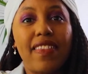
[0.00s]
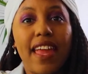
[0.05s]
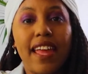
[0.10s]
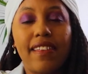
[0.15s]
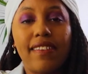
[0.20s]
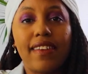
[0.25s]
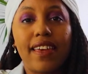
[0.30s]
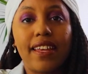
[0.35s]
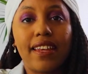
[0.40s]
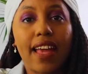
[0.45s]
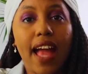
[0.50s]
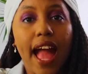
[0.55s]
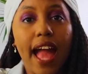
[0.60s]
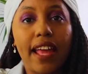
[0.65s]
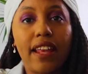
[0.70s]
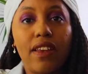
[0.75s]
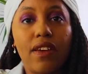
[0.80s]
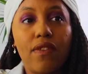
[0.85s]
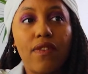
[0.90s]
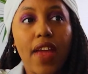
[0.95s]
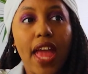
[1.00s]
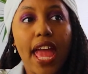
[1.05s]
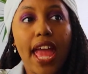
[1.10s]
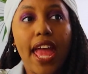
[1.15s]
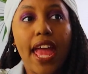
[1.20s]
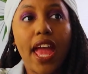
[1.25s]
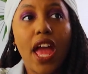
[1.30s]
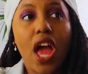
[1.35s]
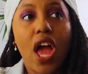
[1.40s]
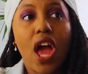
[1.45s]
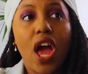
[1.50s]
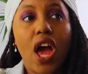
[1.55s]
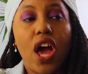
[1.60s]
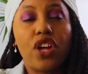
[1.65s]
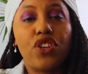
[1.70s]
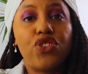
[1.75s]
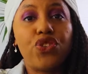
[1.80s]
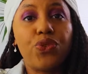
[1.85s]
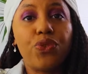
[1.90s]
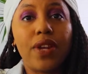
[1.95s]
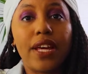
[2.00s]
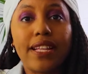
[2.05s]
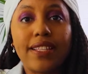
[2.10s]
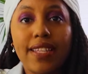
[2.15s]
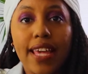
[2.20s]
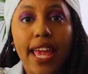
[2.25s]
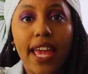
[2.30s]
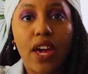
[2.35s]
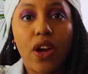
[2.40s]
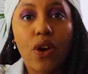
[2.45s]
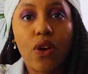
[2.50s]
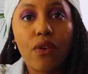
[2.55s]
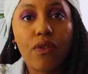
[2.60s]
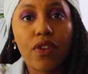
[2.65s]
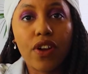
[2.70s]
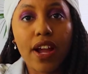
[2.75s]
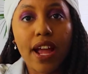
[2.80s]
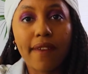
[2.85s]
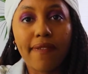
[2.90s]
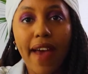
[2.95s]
they did kind of a Juna takeover.